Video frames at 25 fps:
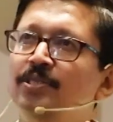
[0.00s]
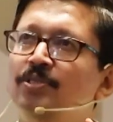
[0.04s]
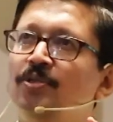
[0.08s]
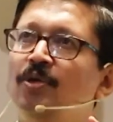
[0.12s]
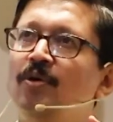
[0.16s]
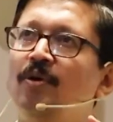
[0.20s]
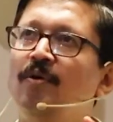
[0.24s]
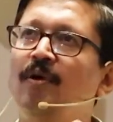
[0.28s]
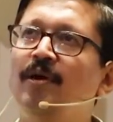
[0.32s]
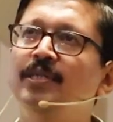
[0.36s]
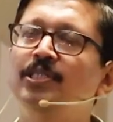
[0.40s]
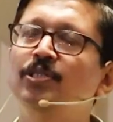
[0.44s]

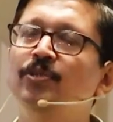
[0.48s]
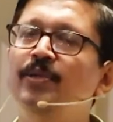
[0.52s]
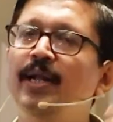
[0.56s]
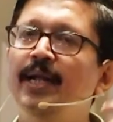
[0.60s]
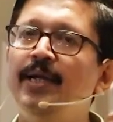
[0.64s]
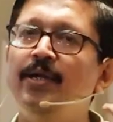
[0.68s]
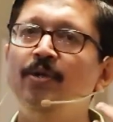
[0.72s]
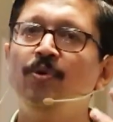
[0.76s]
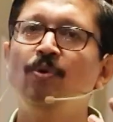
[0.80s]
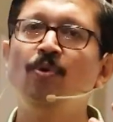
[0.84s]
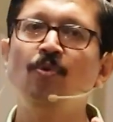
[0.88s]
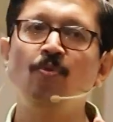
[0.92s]
So what should
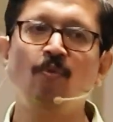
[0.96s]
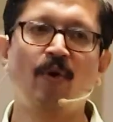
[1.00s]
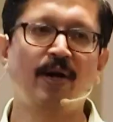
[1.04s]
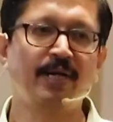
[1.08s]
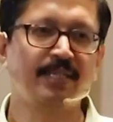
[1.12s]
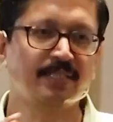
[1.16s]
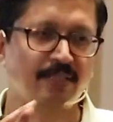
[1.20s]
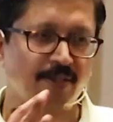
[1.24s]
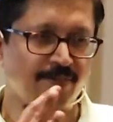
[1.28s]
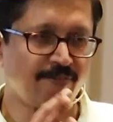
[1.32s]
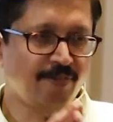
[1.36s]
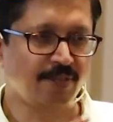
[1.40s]
I do?
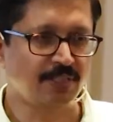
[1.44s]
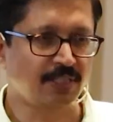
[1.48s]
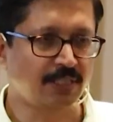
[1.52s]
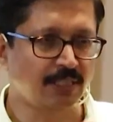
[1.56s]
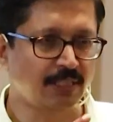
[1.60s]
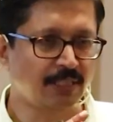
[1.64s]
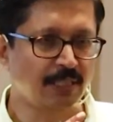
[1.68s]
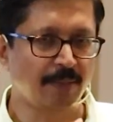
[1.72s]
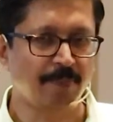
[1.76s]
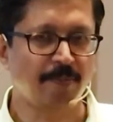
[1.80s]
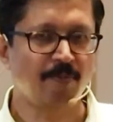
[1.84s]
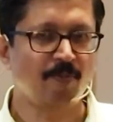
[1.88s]
What is the first
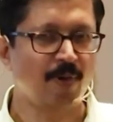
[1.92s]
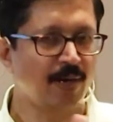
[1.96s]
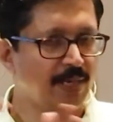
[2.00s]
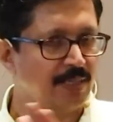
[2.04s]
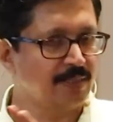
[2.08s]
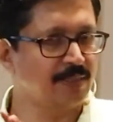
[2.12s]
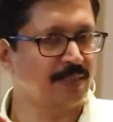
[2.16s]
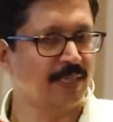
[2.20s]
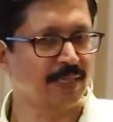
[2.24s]
step? What is